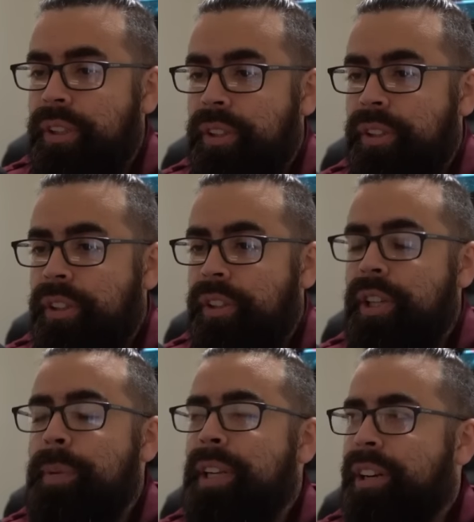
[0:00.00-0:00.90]
you
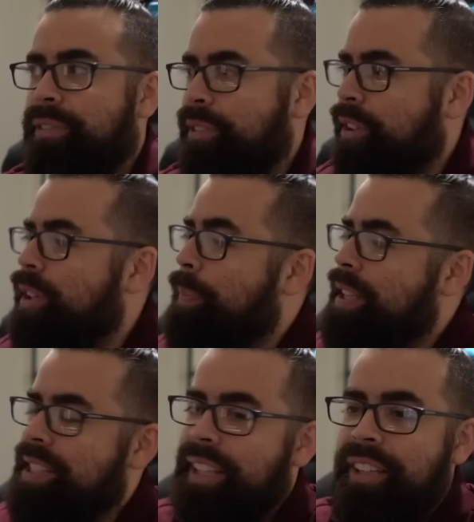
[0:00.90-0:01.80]
need to be careful. You need to
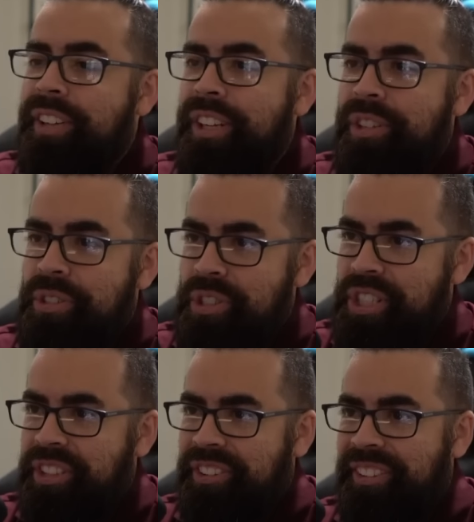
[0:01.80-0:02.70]
use your
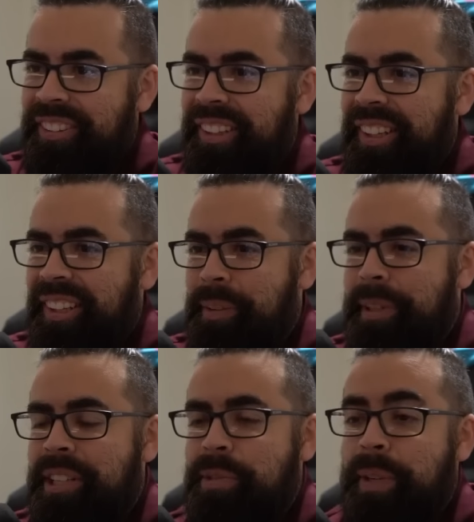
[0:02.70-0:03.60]
shields,
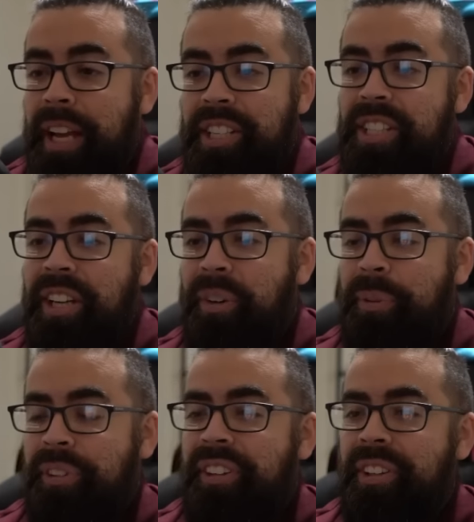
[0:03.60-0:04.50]
because we actually
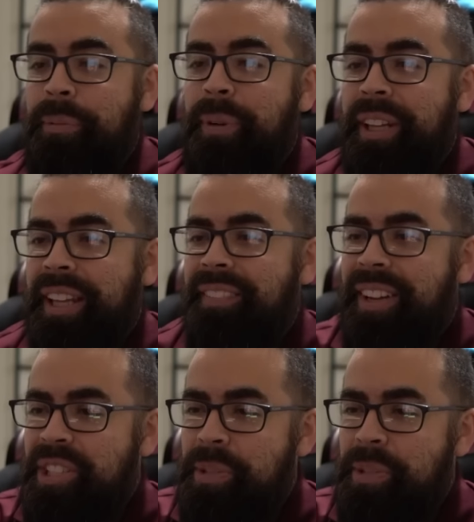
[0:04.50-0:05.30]
almost ended up winning that matchup